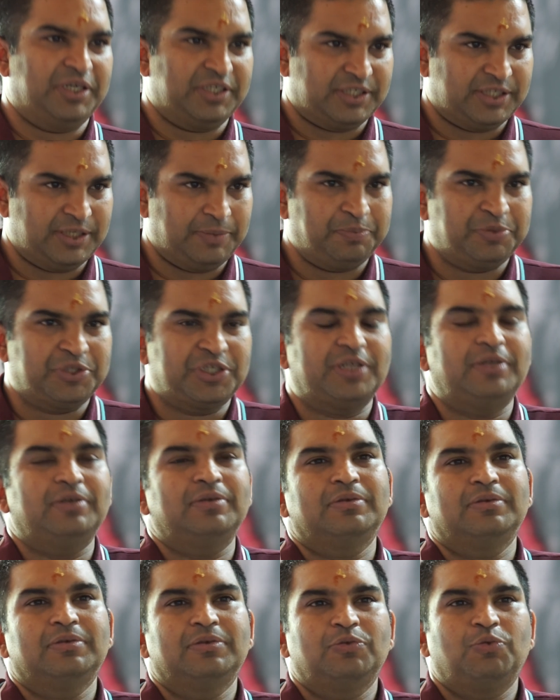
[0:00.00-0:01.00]
perception,
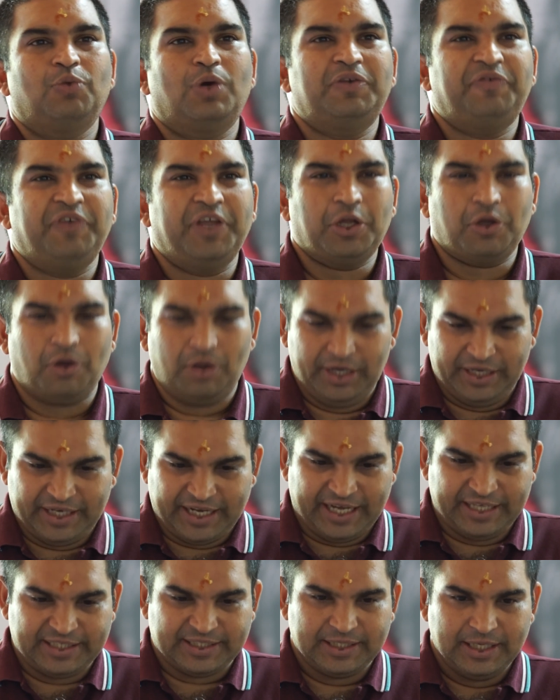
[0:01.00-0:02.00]
what we call
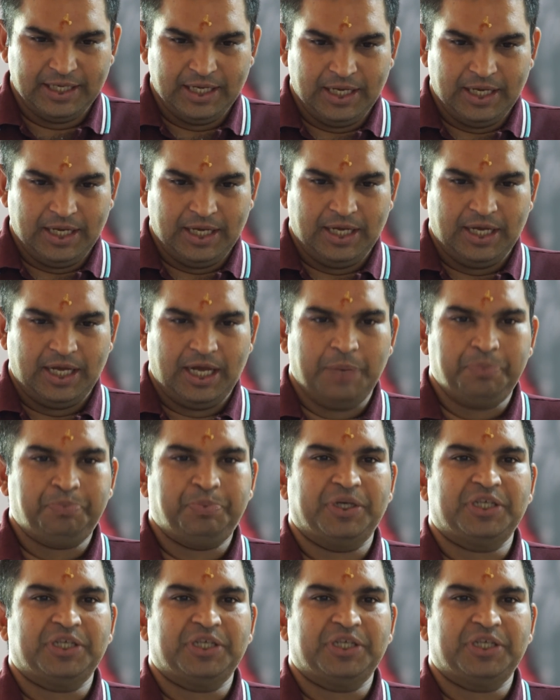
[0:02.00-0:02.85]
it as a